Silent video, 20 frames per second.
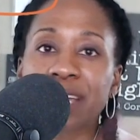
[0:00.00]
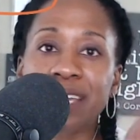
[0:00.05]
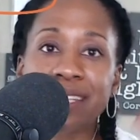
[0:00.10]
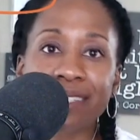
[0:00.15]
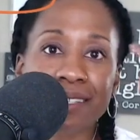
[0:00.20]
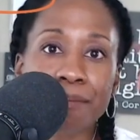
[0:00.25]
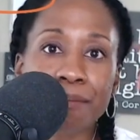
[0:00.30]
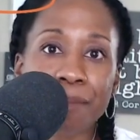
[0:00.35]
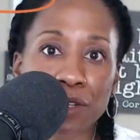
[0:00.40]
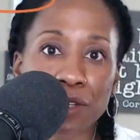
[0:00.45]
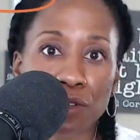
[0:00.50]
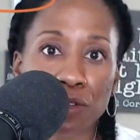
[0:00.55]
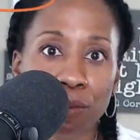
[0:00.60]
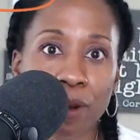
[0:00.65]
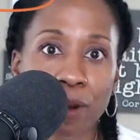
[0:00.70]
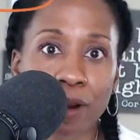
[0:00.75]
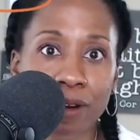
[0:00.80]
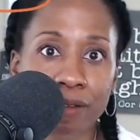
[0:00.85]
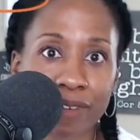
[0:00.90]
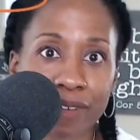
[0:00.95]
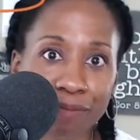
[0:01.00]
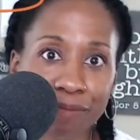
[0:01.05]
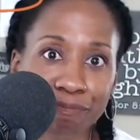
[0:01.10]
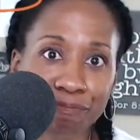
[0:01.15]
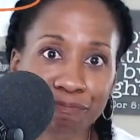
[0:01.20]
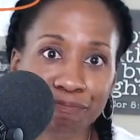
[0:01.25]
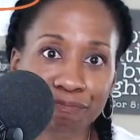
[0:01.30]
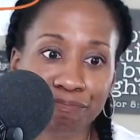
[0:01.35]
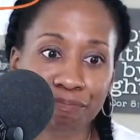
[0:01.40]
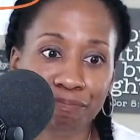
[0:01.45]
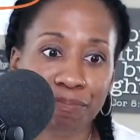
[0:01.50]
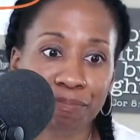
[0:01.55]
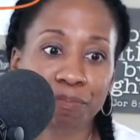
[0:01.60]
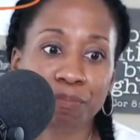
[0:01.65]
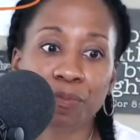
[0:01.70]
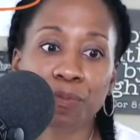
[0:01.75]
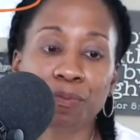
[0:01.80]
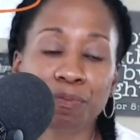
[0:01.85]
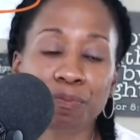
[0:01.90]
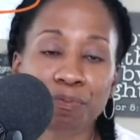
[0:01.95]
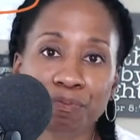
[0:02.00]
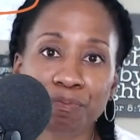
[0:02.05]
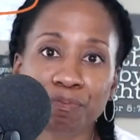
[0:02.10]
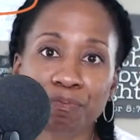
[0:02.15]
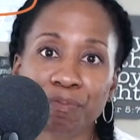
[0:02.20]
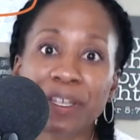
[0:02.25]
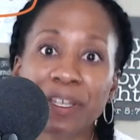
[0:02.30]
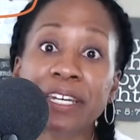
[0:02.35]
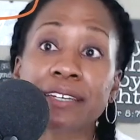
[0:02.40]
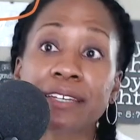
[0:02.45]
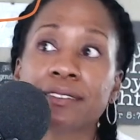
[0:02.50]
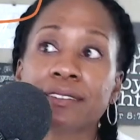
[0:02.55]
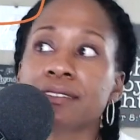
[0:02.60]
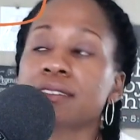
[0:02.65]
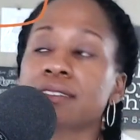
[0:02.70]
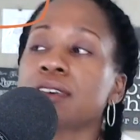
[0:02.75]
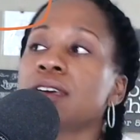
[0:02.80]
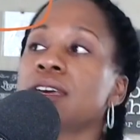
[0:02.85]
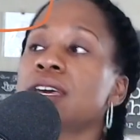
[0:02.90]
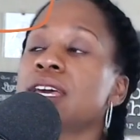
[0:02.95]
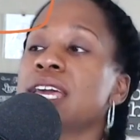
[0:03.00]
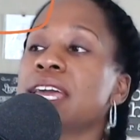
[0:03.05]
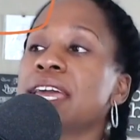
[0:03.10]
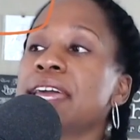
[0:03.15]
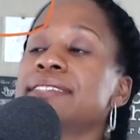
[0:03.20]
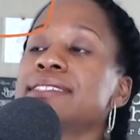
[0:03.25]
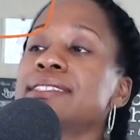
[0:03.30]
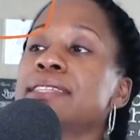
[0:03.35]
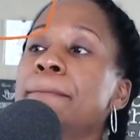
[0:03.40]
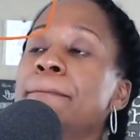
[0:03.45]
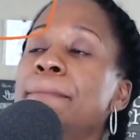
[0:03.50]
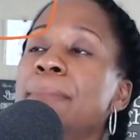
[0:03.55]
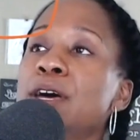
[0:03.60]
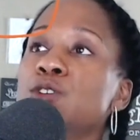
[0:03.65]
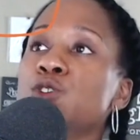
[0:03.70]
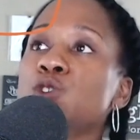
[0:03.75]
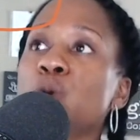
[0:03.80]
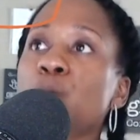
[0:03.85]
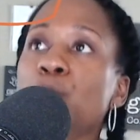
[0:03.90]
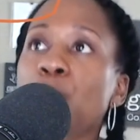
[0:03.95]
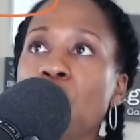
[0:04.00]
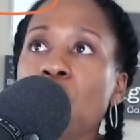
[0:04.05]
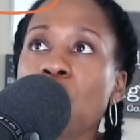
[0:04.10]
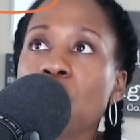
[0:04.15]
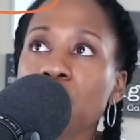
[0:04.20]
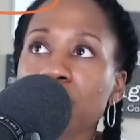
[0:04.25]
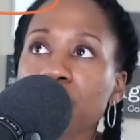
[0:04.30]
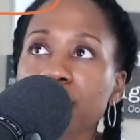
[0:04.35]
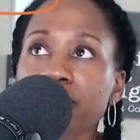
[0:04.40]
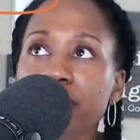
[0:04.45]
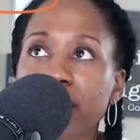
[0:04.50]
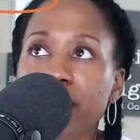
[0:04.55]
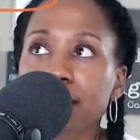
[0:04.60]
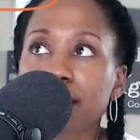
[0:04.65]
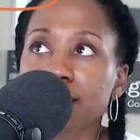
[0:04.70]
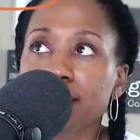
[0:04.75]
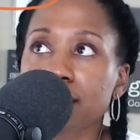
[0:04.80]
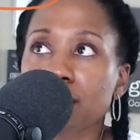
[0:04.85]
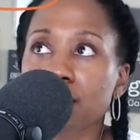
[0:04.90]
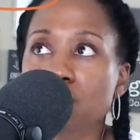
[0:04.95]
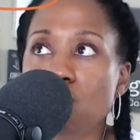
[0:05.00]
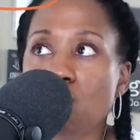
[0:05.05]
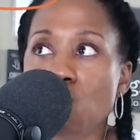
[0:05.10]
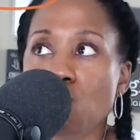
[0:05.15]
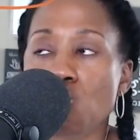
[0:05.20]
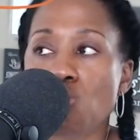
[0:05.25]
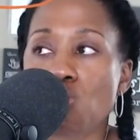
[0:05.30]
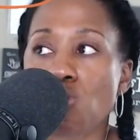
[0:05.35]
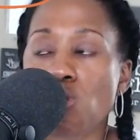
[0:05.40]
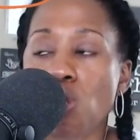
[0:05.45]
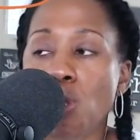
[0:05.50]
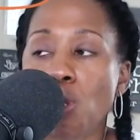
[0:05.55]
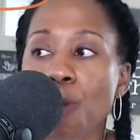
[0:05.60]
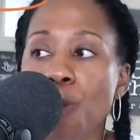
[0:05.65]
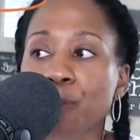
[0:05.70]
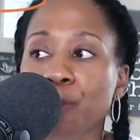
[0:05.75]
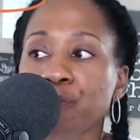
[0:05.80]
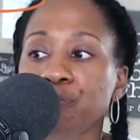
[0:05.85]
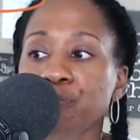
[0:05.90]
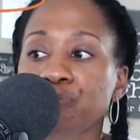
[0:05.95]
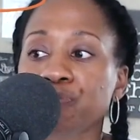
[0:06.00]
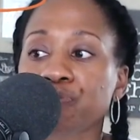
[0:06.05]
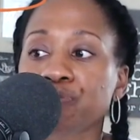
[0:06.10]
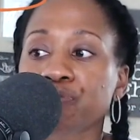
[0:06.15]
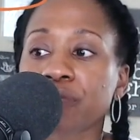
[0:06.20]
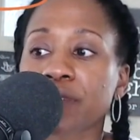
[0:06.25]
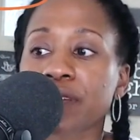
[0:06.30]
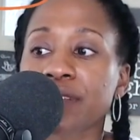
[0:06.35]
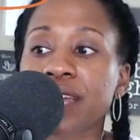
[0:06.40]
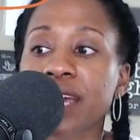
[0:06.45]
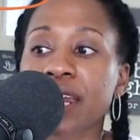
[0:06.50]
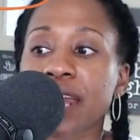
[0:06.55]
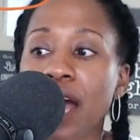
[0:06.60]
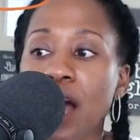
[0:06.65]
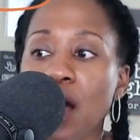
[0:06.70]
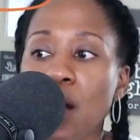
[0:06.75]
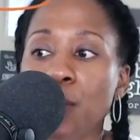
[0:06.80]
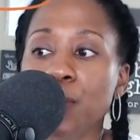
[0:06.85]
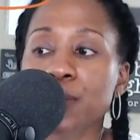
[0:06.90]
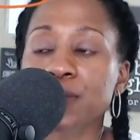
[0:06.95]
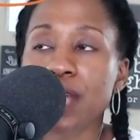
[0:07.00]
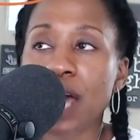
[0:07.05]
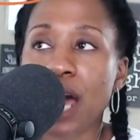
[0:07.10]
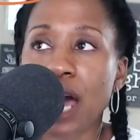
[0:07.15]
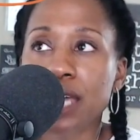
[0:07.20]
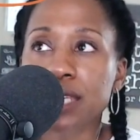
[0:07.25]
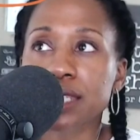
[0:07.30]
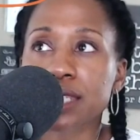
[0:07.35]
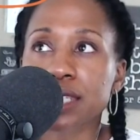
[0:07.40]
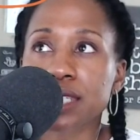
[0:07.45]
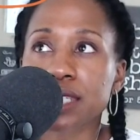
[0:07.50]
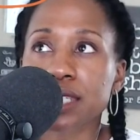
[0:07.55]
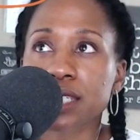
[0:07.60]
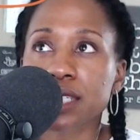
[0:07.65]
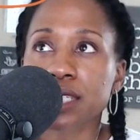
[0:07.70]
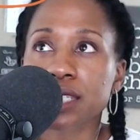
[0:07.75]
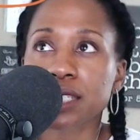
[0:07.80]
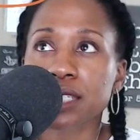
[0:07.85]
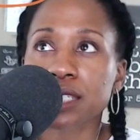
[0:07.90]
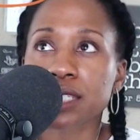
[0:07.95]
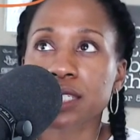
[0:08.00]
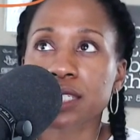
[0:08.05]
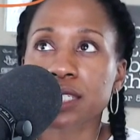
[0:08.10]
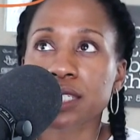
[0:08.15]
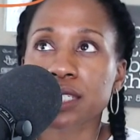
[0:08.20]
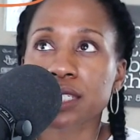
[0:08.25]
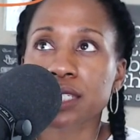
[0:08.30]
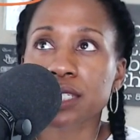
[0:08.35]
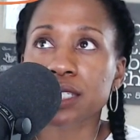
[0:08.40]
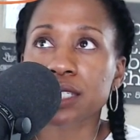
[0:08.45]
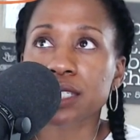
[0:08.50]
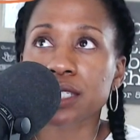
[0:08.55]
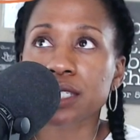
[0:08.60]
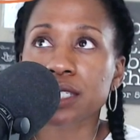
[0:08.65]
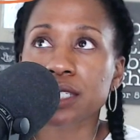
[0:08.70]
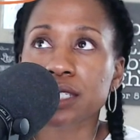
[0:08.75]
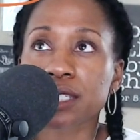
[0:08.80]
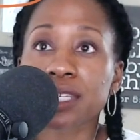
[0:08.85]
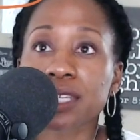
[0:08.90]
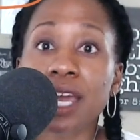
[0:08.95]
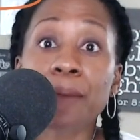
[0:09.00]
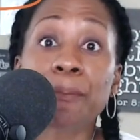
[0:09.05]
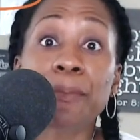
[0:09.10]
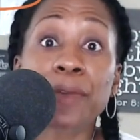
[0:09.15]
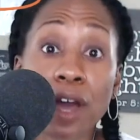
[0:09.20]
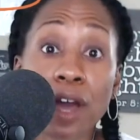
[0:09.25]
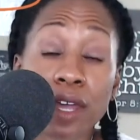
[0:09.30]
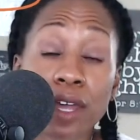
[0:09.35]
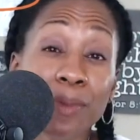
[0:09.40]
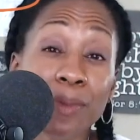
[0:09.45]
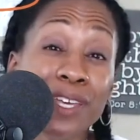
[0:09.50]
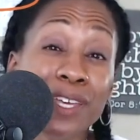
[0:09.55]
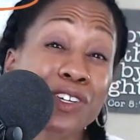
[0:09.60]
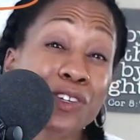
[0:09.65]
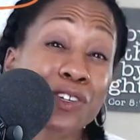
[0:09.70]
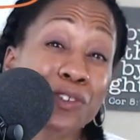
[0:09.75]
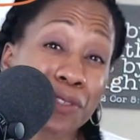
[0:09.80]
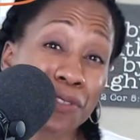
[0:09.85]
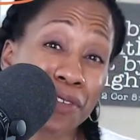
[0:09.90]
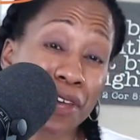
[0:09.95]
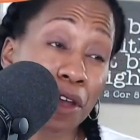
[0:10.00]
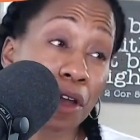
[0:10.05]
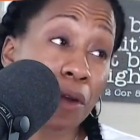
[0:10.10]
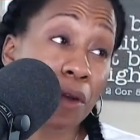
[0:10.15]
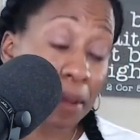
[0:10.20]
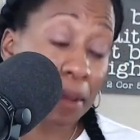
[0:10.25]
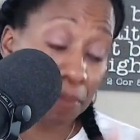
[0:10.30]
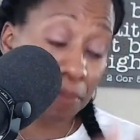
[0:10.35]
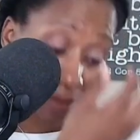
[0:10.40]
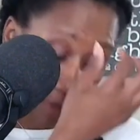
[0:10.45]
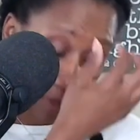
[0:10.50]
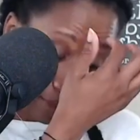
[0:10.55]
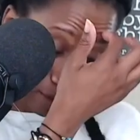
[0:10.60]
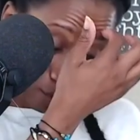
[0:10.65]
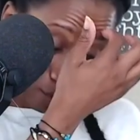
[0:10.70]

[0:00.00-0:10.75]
It's the mental part of it. It is. It's the mental part of it that helps us get beyond it. Because here's the thing. Okay,